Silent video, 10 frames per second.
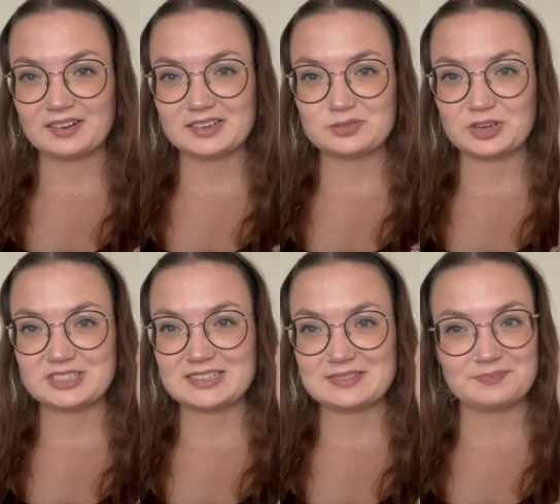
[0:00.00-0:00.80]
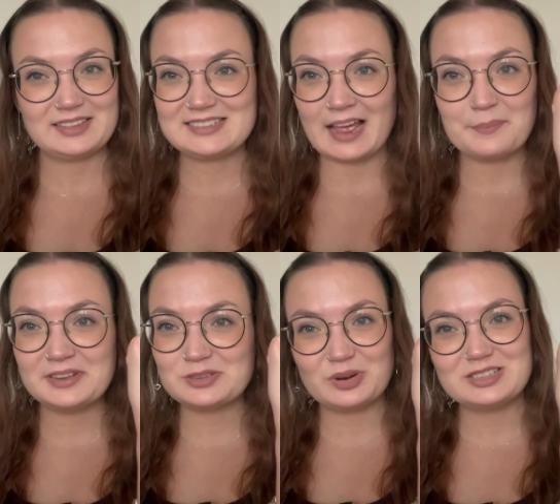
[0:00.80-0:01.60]
are the swatches. This
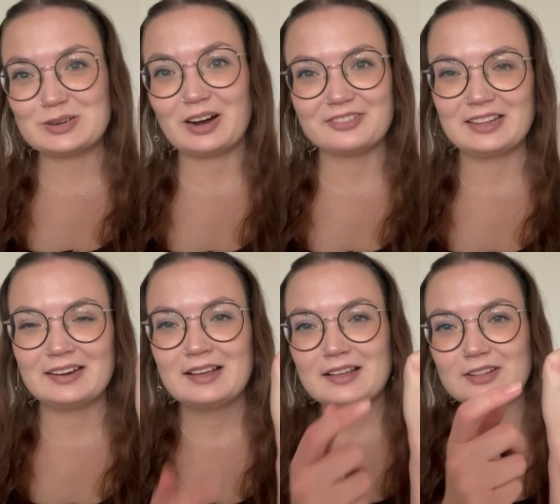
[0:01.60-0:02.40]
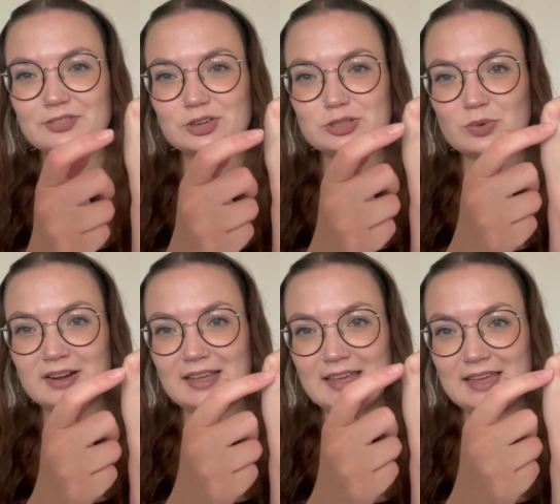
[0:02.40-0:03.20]
happens way too often. The first
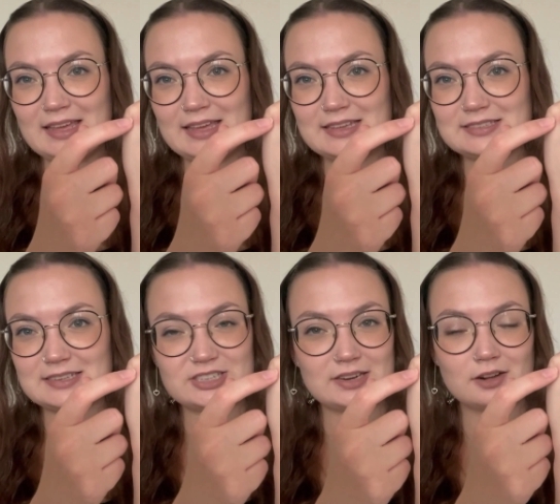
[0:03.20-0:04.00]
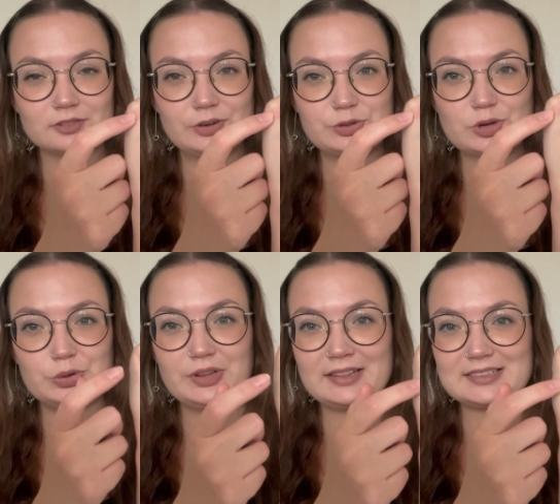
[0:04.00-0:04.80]
one is the shade called Rose
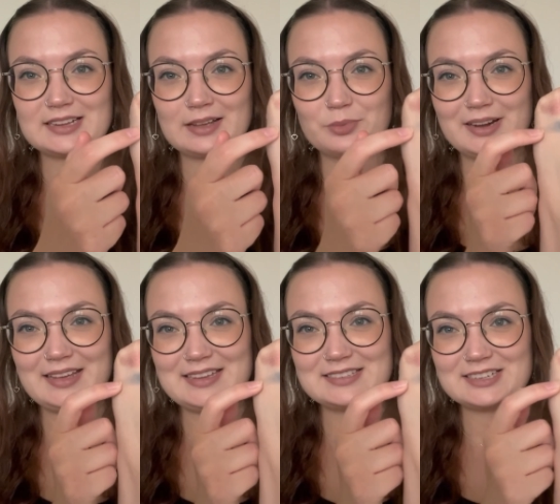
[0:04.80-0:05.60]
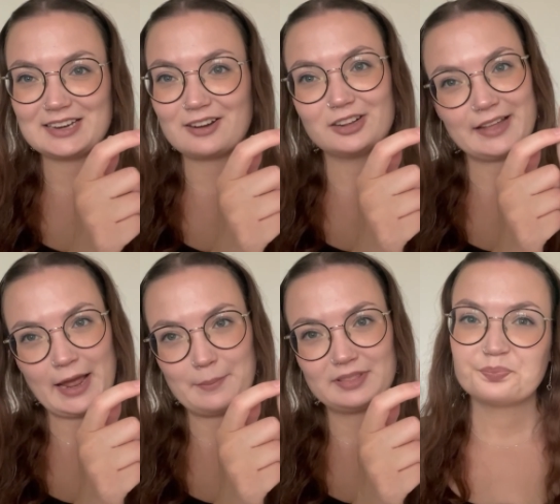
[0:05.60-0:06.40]
Gold, and the second one is the shade called
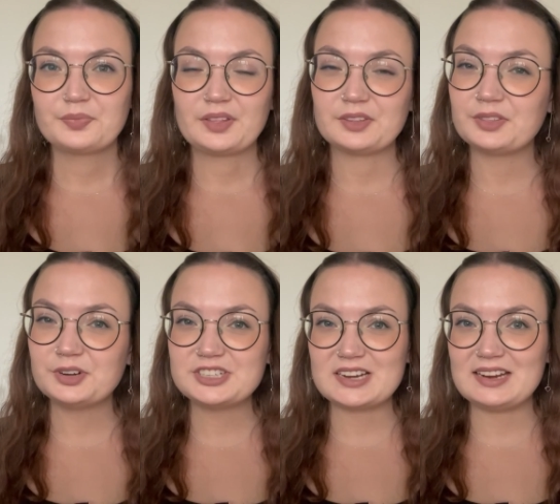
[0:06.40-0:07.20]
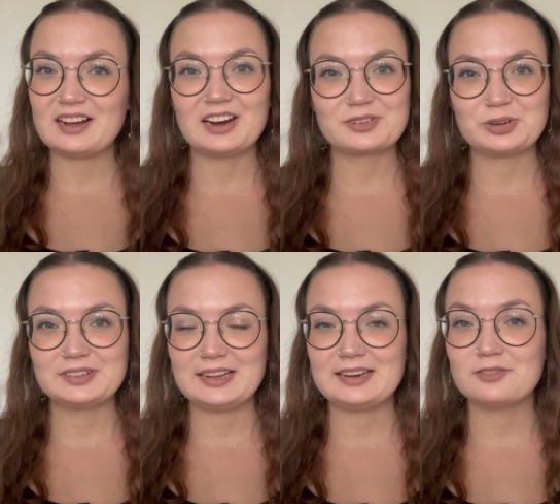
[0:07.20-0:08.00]
Ebb. The third shade I rolled
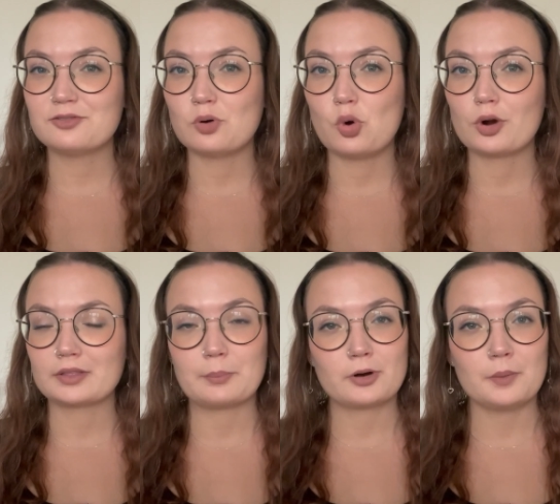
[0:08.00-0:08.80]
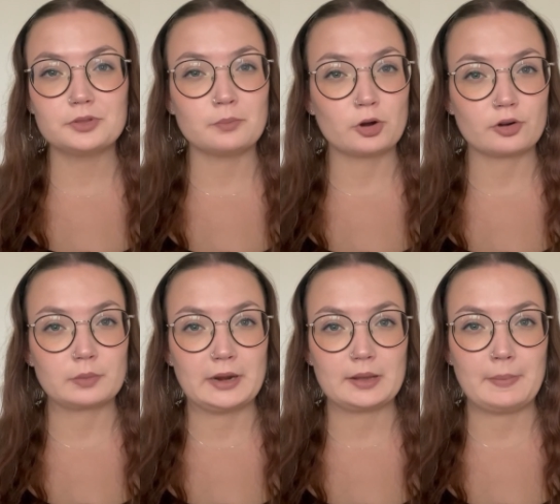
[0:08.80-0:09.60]
in for the prompt
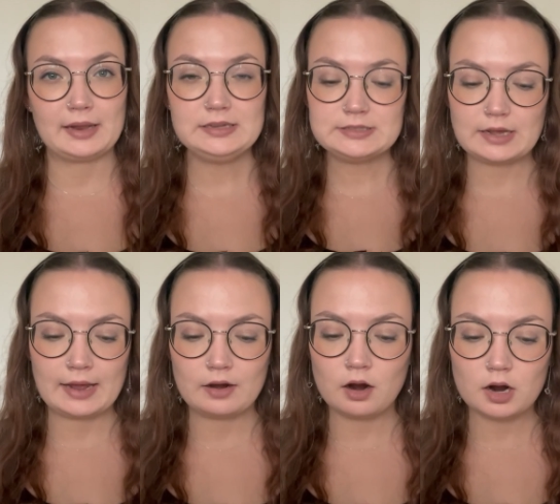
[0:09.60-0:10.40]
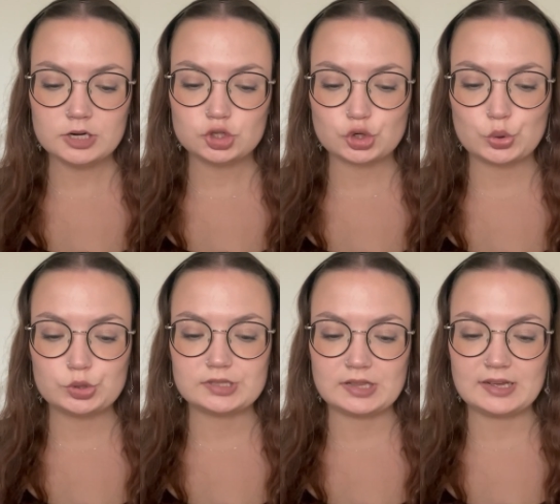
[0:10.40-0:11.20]
monochromatic palette, and I
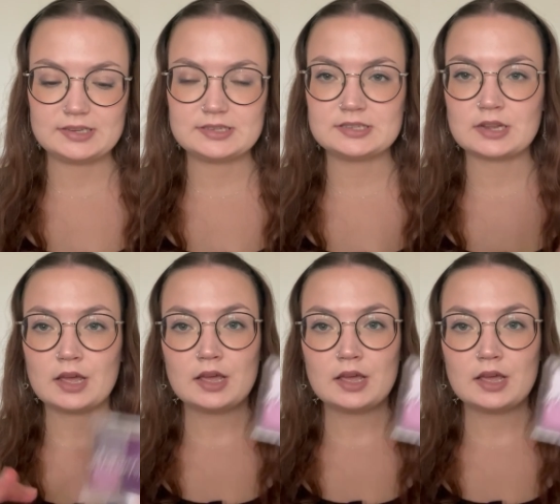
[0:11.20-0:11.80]
chose this